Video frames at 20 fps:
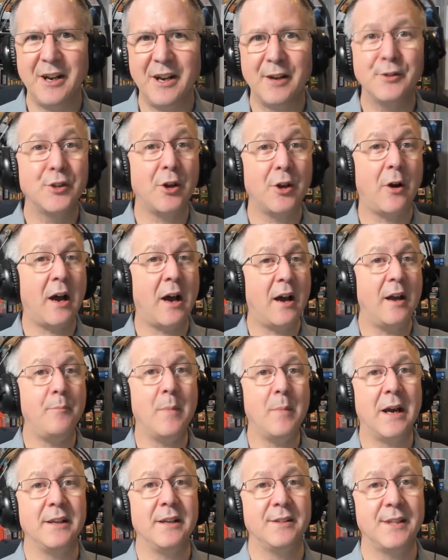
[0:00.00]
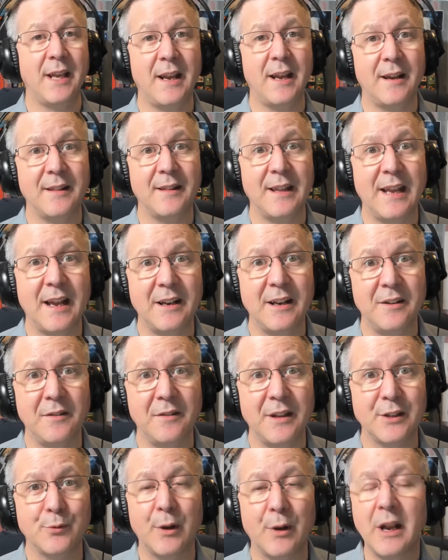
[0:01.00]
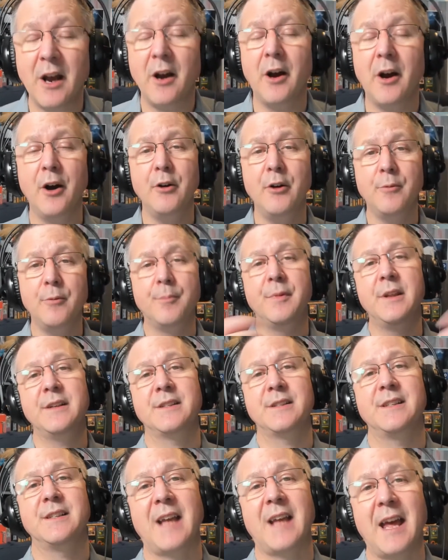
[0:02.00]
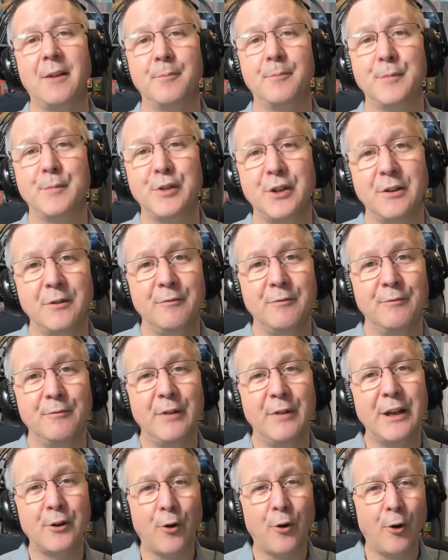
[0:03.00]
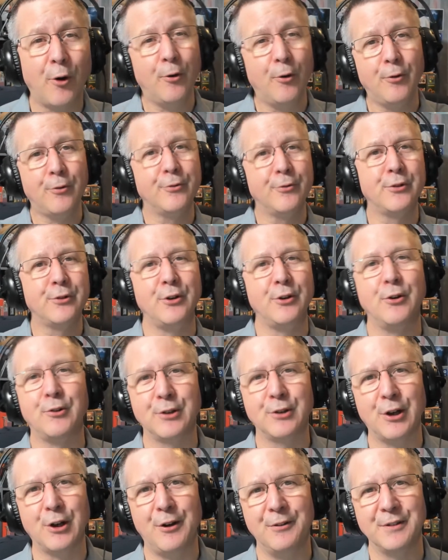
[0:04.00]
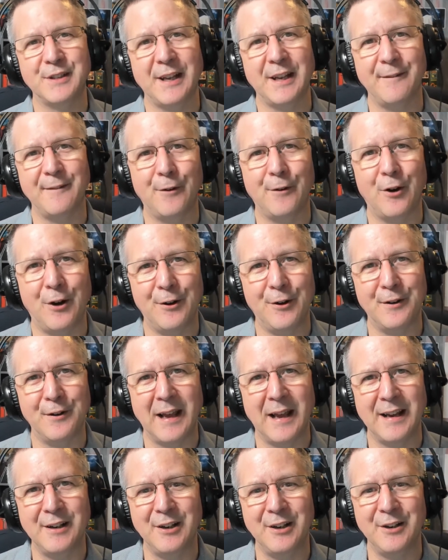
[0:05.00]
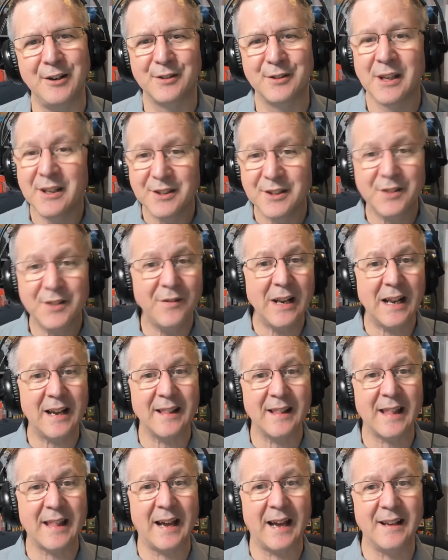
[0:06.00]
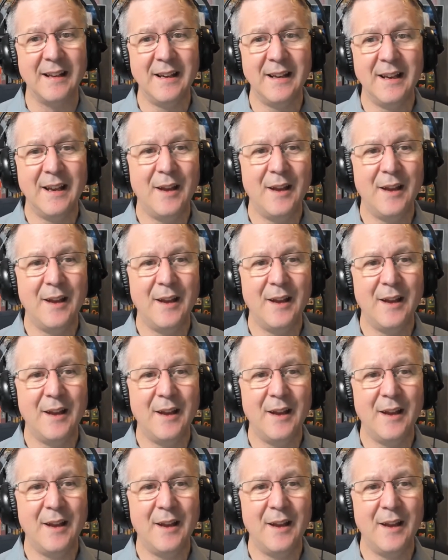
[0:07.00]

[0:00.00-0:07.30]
So I might say at the end of this one, "I hope this has helped you record your content for online use." Something like that.